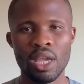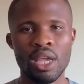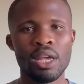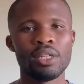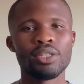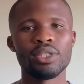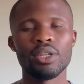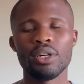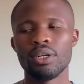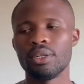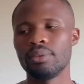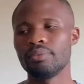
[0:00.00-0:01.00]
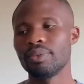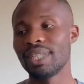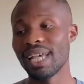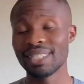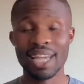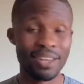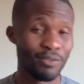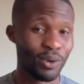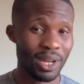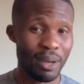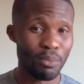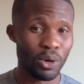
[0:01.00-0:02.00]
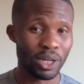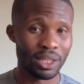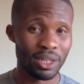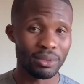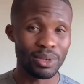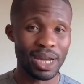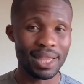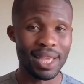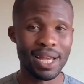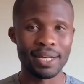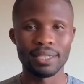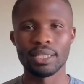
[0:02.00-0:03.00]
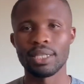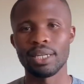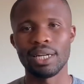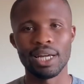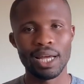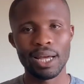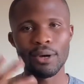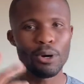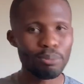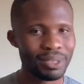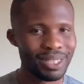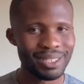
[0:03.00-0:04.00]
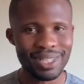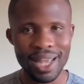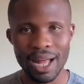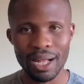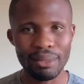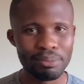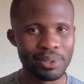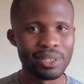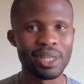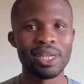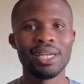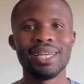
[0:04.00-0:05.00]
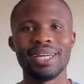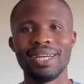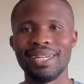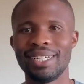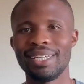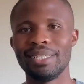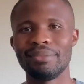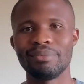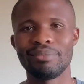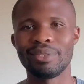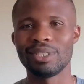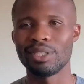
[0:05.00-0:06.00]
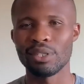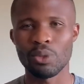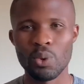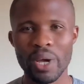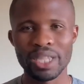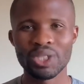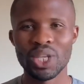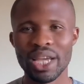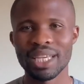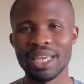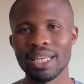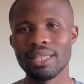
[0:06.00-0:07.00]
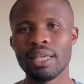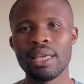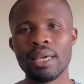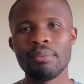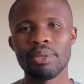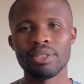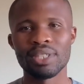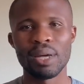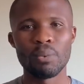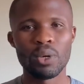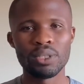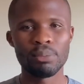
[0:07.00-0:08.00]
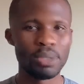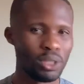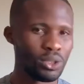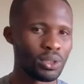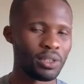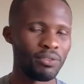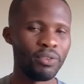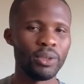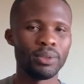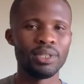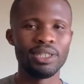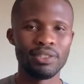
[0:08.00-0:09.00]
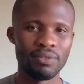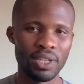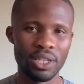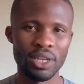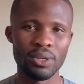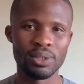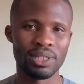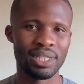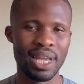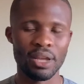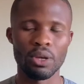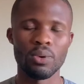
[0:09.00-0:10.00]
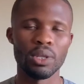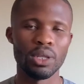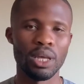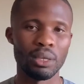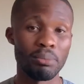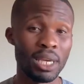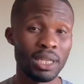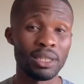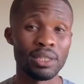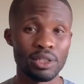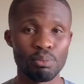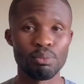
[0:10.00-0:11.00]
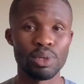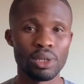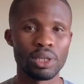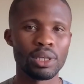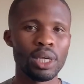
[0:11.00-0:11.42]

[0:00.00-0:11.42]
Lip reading: So that's kind of what I'm working on right now. I hope this helps. So quick check in because I want to be doing a few of these videos as I go along making this book.